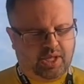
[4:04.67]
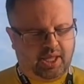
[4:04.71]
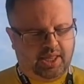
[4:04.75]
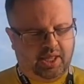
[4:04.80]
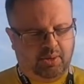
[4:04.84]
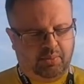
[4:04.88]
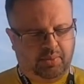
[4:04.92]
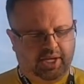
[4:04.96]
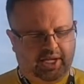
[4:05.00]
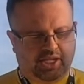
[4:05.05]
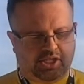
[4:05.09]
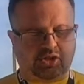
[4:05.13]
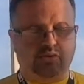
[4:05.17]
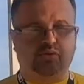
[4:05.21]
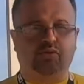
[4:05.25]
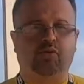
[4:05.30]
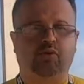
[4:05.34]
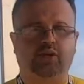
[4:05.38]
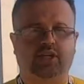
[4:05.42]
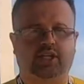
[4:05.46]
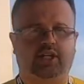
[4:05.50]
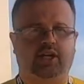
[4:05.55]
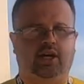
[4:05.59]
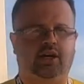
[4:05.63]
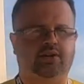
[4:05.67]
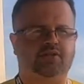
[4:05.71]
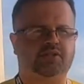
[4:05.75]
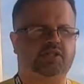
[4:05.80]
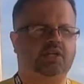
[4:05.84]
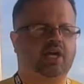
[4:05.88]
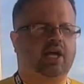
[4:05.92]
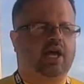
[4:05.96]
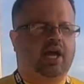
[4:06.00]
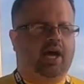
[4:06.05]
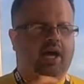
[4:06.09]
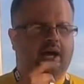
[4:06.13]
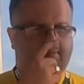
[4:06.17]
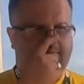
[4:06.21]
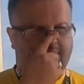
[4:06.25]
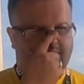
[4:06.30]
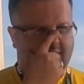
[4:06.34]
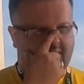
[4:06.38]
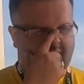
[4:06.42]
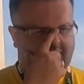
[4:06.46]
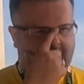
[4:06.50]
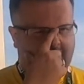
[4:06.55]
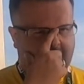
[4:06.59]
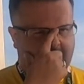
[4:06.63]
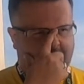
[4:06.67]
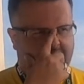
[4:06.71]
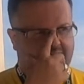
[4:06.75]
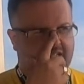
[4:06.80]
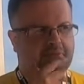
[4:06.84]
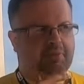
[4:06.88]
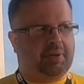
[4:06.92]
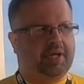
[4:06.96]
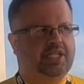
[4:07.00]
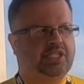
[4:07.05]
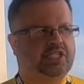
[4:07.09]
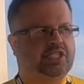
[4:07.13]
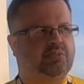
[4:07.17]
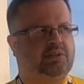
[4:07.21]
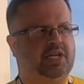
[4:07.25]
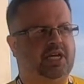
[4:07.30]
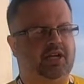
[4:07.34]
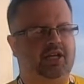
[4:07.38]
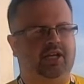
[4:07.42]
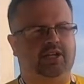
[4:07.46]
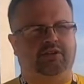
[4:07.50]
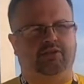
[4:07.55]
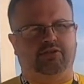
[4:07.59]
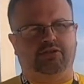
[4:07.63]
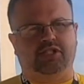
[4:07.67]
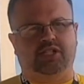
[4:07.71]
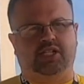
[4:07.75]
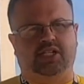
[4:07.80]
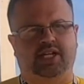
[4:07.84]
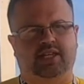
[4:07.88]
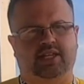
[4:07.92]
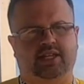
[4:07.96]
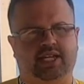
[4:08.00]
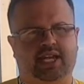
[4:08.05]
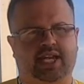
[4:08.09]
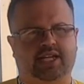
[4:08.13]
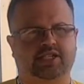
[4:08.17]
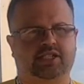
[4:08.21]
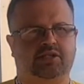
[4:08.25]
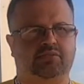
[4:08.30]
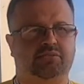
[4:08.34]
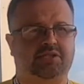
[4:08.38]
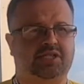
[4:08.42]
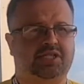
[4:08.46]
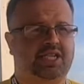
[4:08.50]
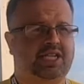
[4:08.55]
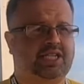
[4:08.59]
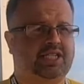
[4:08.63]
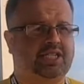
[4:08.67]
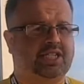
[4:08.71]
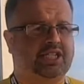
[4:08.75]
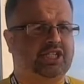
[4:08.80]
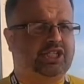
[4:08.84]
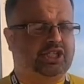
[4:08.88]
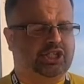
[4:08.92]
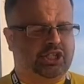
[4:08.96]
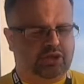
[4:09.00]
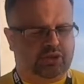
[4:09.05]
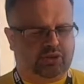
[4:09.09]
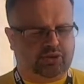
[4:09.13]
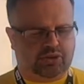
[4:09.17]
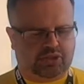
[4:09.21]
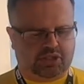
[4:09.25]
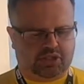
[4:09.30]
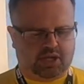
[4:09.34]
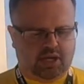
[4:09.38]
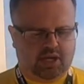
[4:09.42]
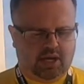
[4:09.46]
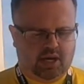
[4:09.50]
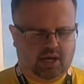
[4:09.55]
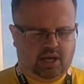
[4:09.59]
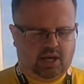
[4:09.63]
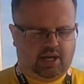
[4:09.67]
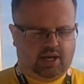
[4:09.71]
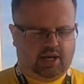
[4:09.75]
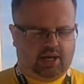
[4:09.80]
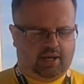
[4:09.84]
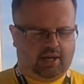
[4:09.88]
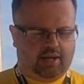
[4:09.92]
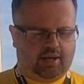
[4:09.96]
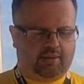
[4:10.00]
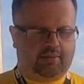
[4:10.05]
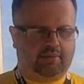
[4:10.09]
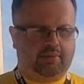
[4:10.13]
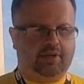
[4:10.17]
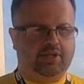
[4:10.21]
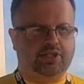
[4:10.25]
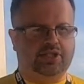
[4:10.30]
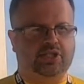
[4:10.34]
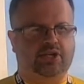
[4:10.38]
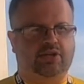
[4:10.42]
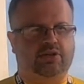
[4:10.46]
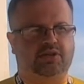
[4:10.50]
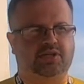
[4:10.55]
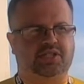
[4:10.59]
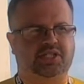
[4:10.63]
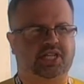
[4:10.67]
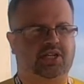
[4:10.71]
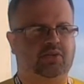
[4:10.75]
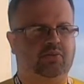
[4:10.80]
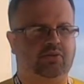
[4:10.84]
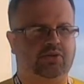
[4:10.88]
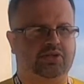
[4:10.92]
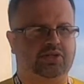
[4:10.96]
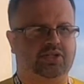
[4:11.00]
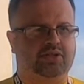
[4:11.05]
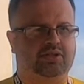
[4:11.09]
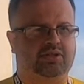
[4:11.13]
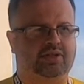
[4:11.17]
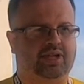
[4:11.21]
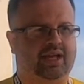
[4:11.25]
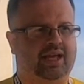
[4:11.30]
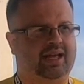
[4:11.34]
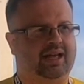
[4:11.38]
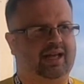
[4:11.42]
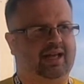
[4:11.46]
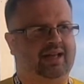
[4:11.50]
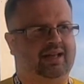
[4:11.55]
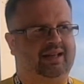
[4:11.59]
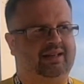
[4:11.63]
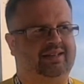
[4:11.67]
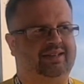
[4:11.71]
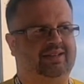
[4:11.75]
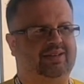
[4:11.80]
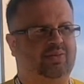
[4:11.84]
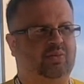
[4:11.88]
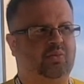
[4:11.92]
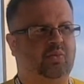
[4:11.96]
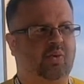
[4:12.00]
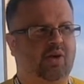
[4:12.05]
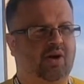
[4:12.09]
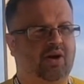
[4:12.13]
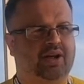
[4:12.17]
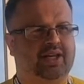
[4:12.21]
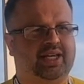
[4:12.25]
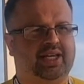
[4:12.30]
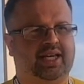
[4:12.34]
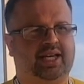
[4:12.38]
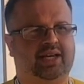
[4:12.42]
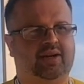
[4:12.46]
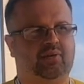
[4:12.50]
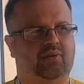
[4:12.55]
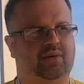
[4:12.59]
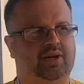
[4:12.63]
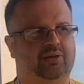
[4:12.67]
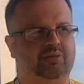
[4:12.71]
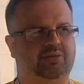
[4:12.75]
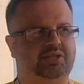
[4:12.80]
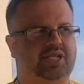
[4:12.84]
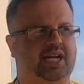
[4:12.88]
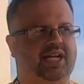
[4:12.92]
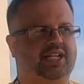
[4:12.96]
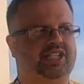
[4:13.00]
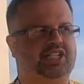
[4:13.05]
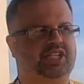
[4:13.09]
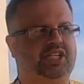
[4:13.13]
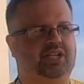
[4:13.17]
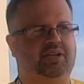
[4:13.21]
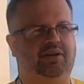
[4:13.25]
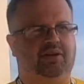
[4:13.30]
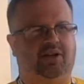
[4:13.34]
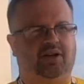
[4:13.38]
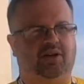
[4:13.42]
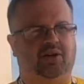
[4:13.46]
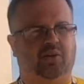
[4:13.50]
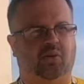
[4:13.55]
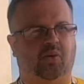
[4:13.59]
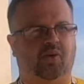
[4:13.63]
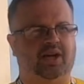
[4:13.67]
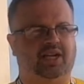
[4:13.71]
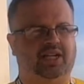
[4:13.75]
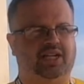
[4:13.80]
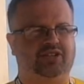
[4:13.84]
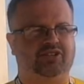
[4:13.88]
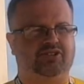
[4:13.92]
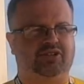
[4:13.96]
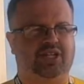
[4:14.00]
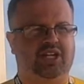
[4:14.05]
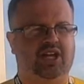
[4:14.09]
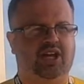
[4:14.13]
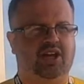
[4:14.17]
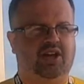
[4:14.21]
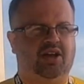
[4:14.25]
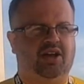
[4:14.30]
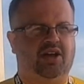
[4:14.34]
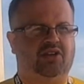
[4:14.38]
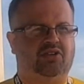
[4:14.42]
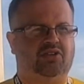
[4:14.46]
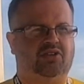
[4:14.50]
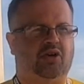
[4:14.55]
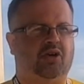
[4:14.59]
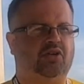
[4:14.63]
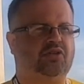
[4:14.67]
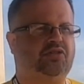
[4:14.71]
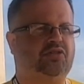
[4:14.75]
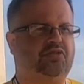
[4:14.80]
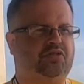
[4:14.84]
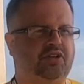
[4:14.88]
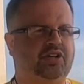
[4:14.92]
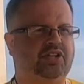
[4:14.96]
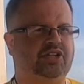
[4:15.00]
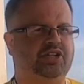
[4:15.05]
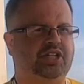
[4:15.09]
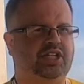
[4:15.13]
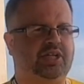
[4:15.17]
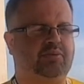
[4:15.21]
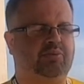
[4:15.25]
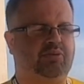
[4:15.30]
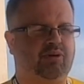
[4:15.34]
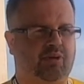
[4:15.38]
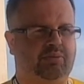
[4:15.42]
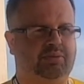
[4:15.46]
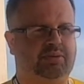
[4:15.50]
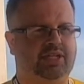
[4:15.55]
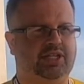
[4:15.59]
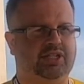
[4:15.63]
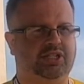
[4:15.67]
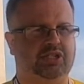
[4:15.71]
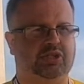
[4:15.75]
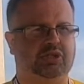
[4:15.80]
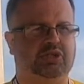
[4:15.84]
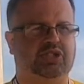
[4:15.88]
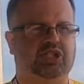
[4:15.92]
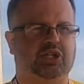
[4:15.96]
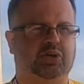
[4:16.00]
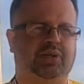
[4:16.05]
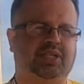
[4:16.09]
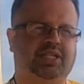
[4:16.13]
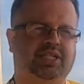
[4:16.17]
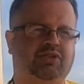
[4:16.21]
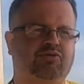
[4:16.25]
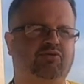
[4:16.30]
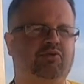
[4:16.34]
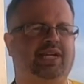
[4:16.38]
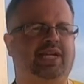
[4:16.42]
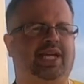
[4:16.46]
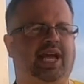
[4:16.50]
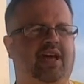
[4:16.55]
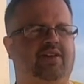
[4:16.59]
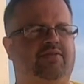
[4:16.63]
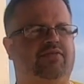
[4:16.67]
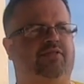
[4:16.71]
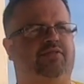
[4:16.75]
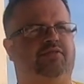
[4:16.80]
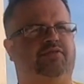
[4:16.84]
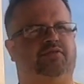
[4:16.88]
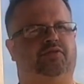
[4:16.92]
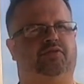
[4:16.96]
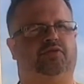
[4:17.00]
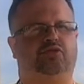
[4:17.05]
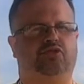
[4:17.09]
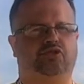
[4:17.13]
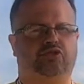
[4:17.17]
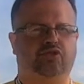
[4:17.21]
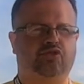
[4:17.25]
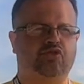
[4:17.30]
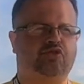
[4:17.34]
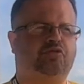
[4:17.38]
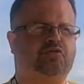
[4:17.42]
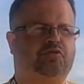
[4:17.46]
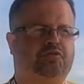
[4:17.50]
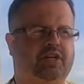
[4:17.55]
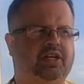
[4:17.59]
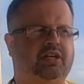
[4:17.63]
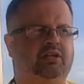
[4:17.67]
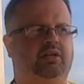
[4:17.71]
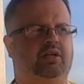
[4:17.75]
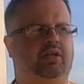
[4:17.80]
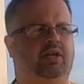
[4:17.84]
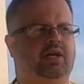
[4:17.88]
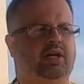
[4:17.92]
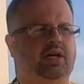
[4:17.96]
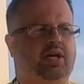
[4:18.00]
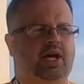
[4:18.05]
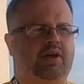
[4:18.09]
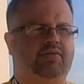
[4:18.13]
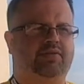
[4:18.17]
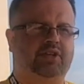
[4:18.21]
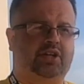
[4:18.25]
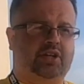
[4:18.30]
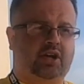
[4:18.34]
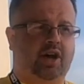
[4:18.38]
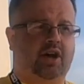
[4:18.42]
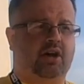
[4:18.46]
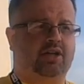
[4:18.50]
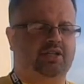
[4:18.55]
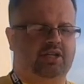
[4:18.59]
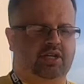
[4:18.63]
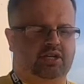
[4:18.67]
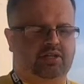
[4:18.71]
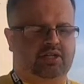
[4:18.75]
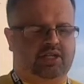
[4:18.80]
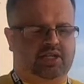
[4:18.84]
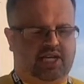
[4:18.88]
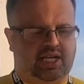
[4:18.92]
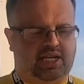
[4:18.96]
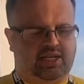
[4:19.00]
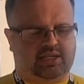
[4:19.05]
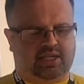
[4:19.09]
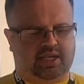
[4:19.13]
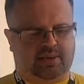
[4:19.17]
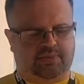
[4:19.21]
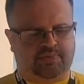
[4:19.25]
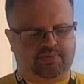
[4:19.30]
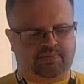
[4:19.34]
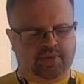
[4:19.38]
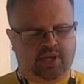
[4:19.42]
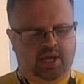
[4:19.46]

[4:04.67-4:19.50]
Then we get to Roy Kurse. He's explained to me earlier on today that he had some seat issues, so the seat wasn't working, well, it was actually quite literally not functioning properly at all, so he didn't really have the true feel of the kart underneath him.